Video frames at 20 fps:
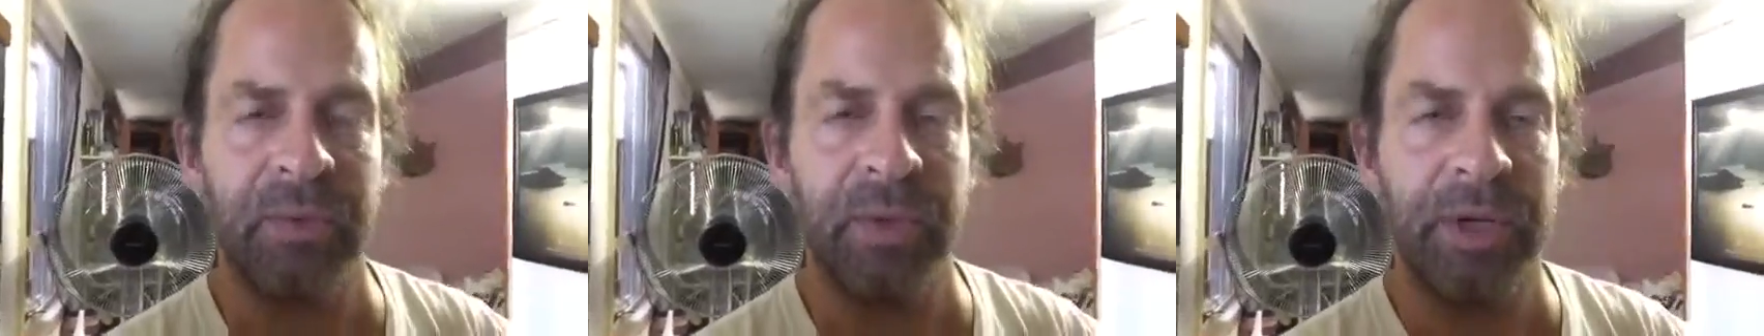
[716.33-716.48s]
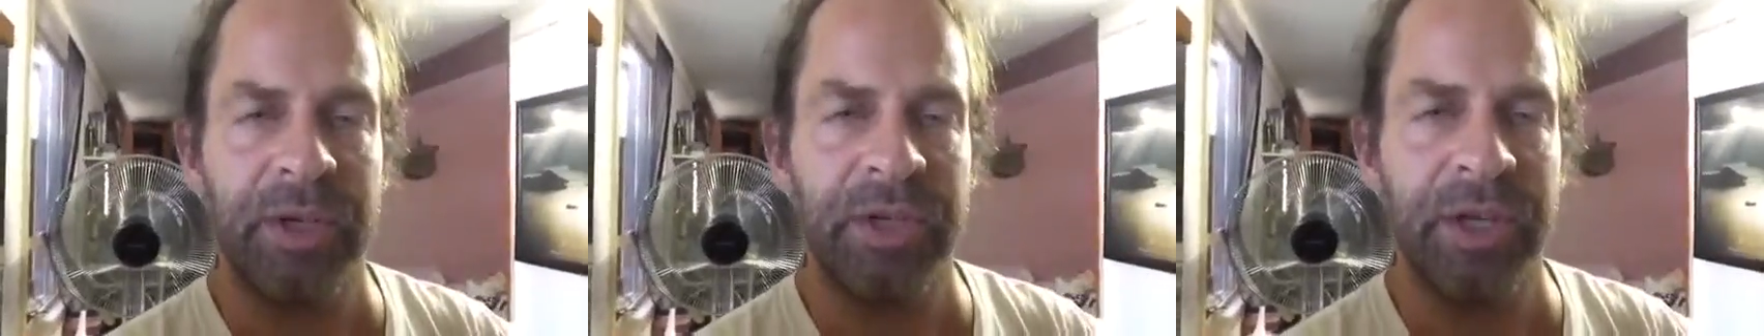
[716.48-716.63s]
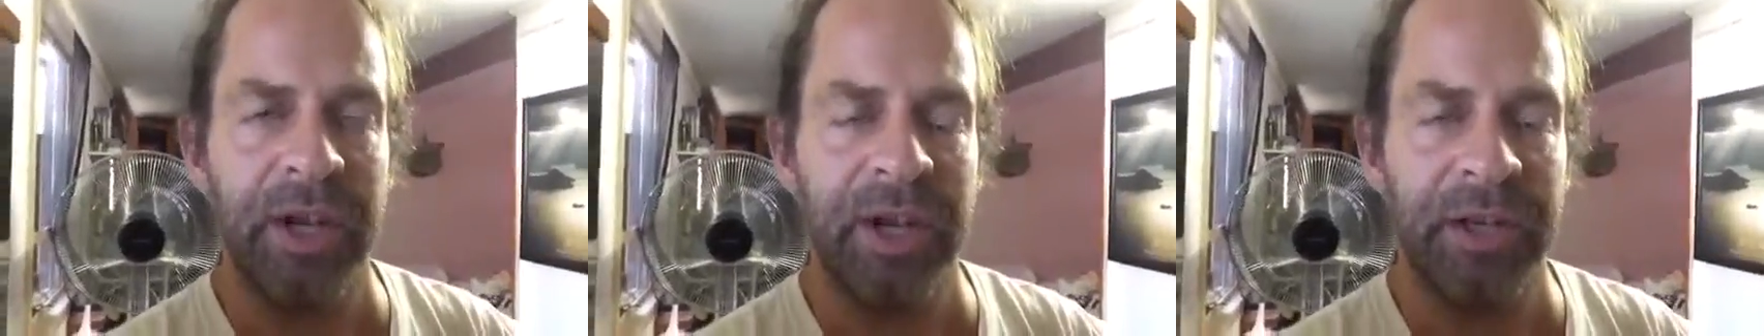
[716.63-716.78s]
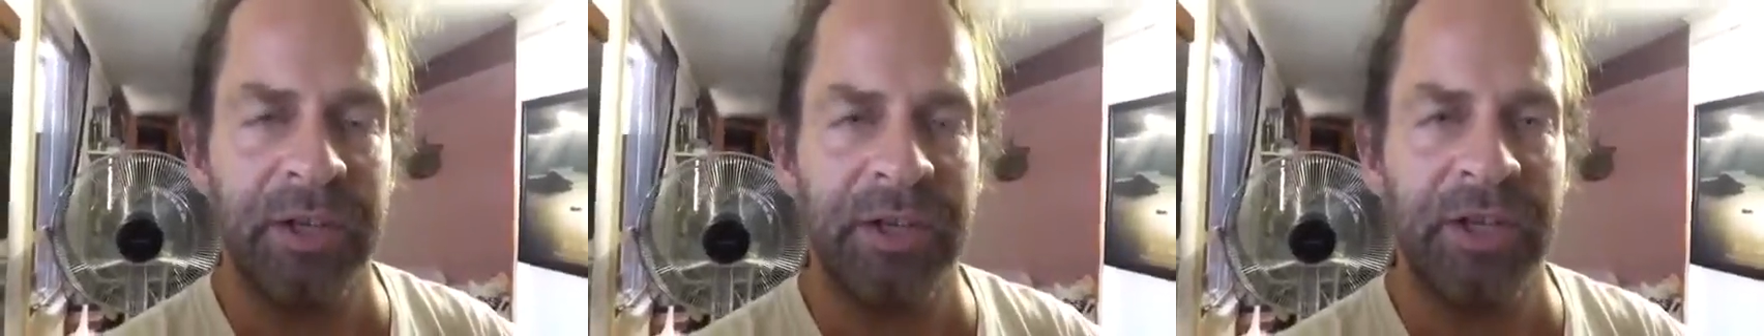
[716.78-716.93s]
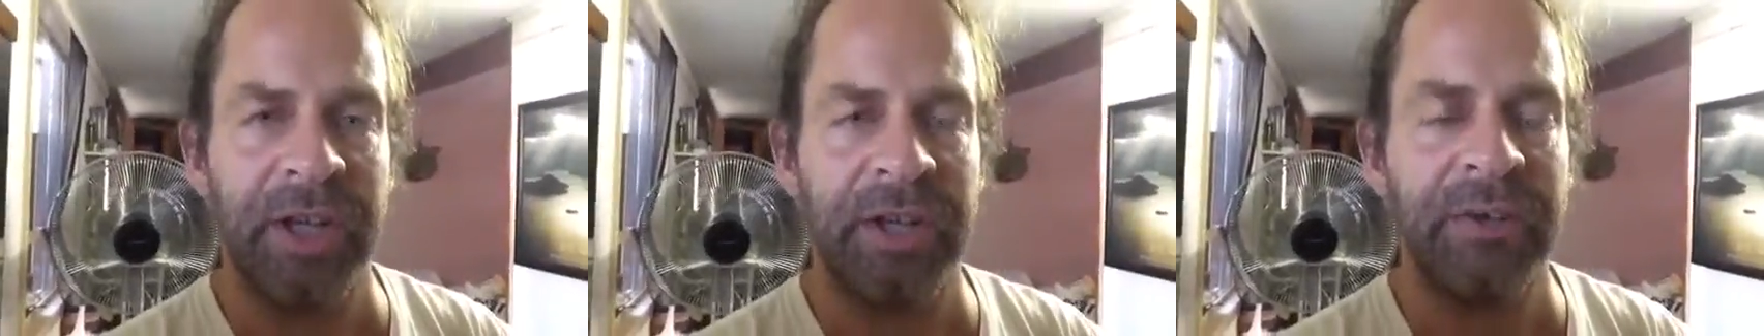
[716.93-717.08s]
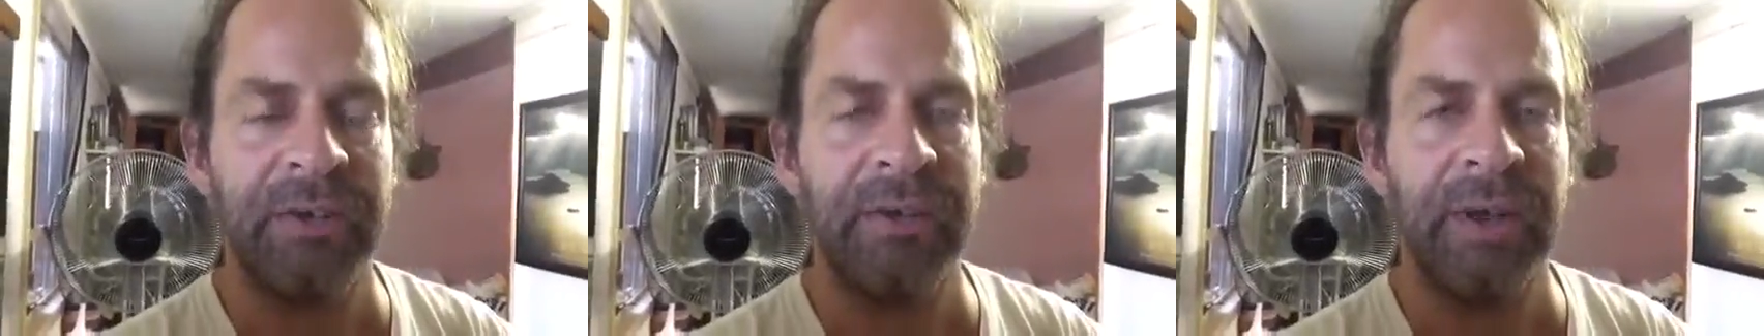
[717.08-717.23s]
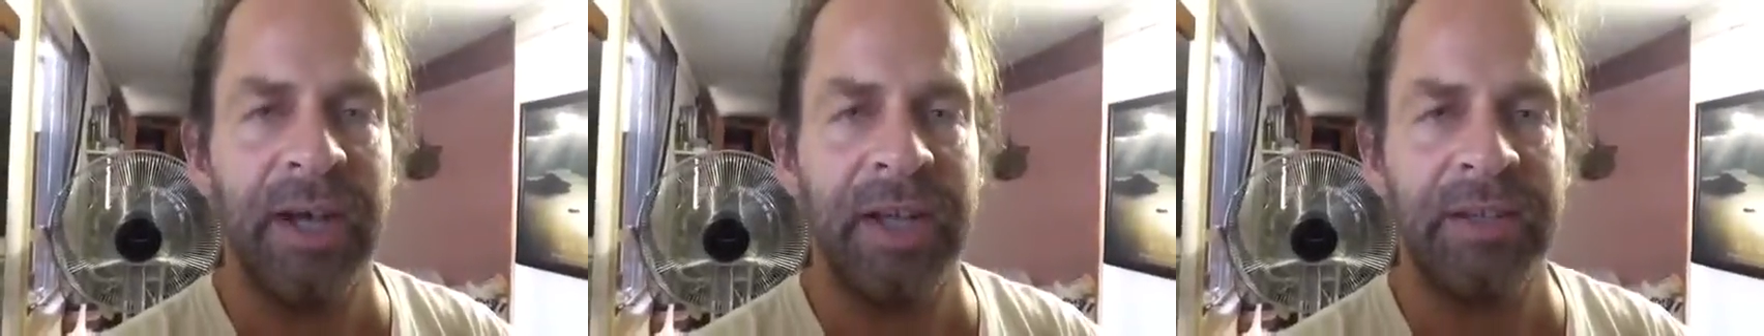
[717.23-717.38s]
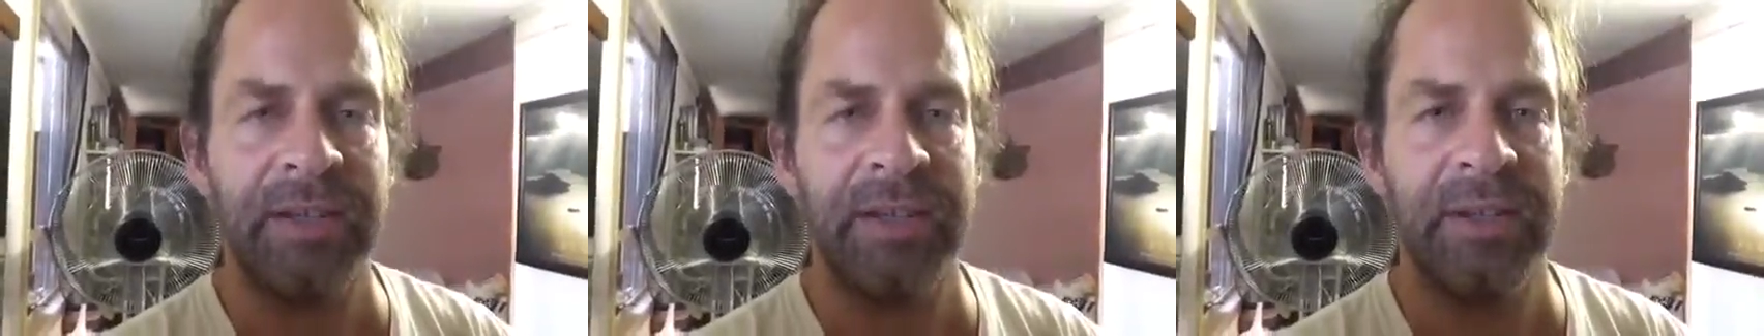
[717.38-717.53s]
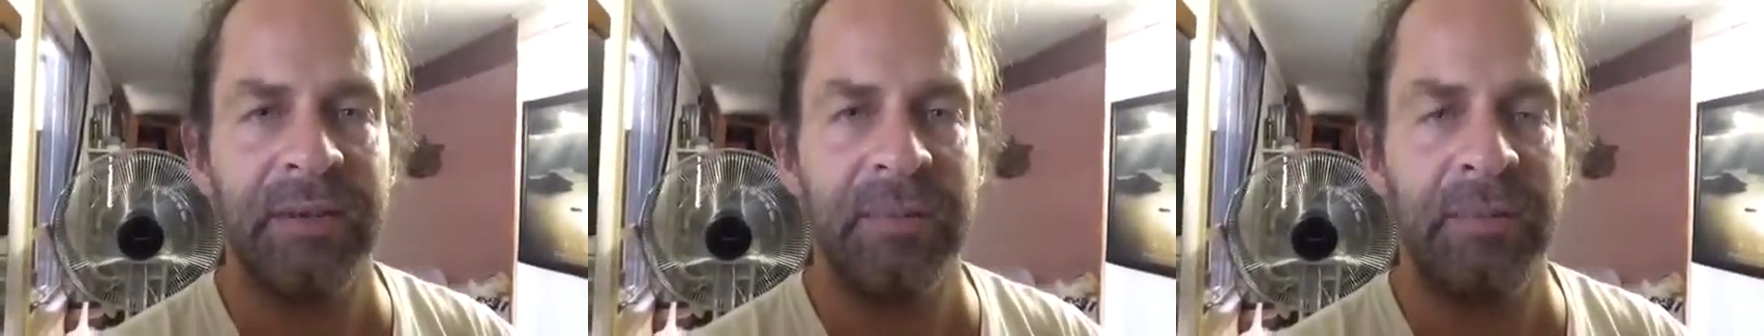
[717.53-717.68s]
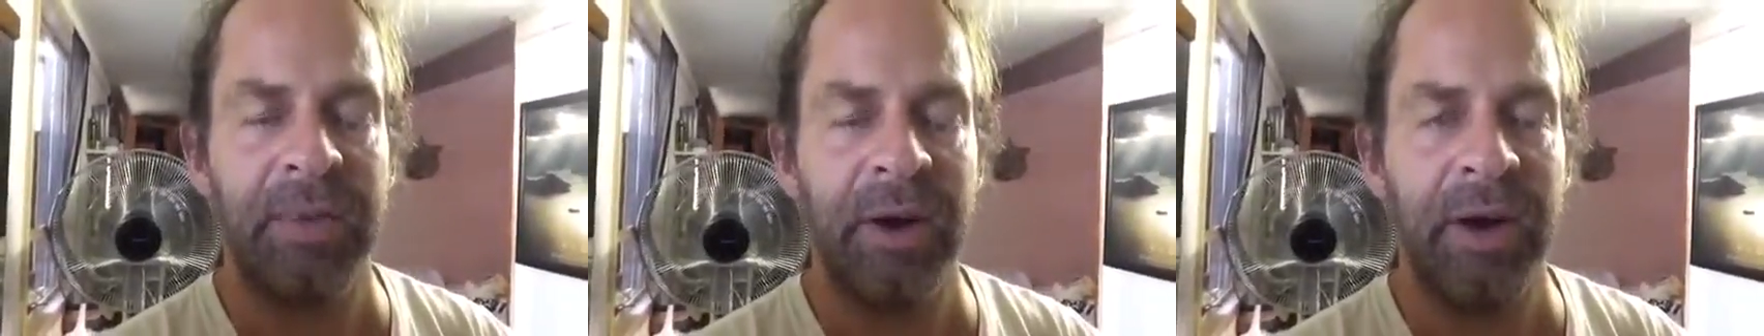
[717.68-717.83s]
which are
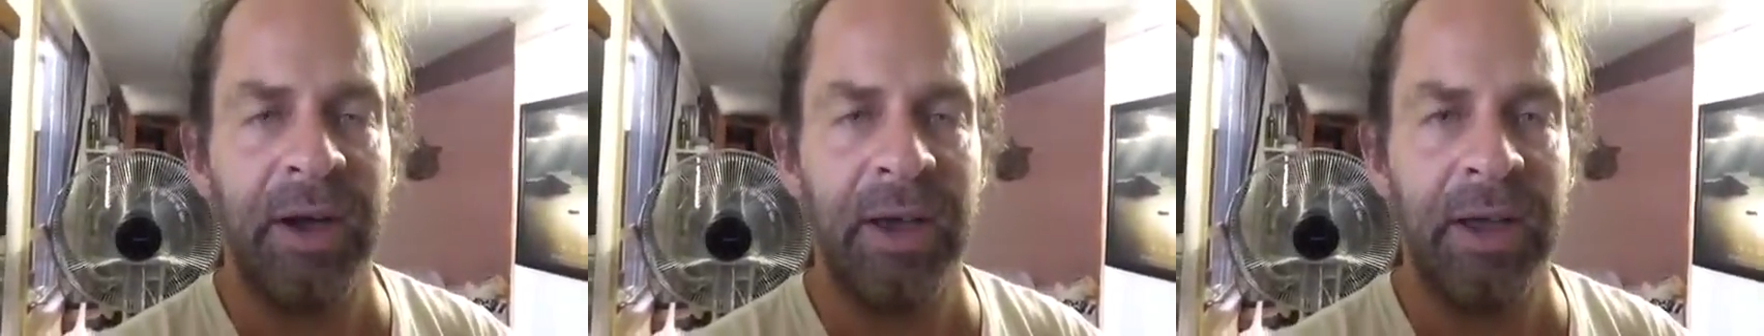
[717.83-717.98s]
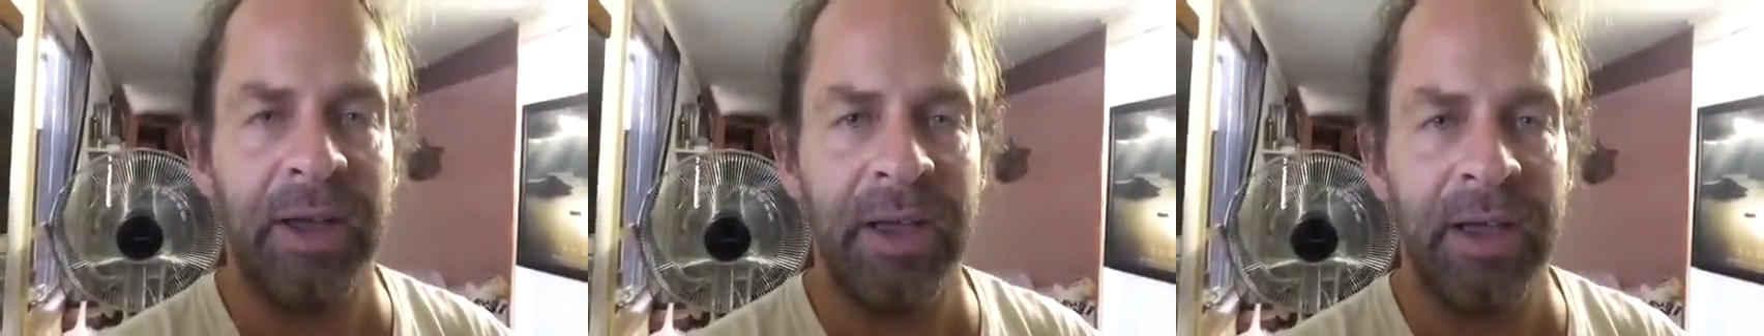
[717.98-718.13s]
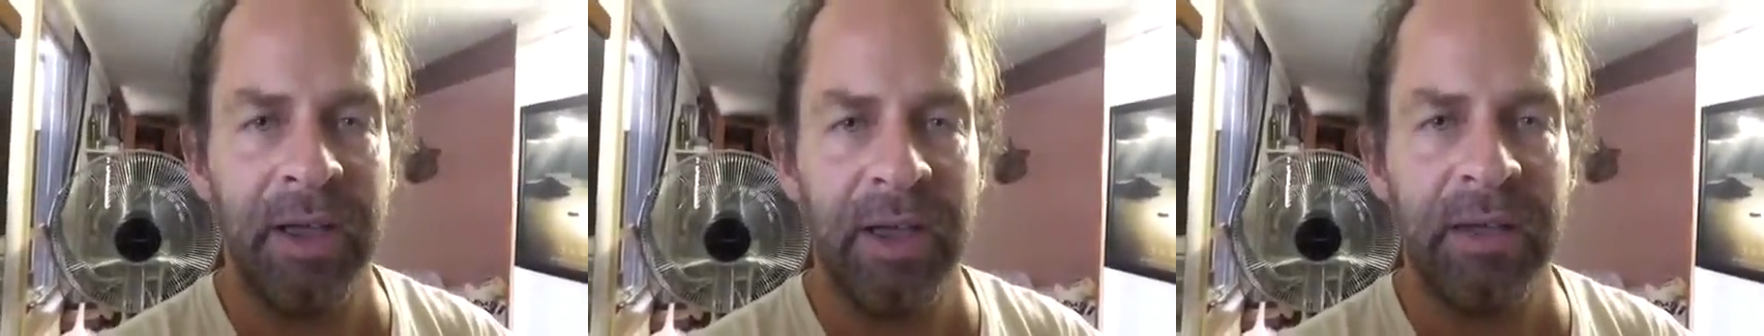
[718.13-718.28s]
generated by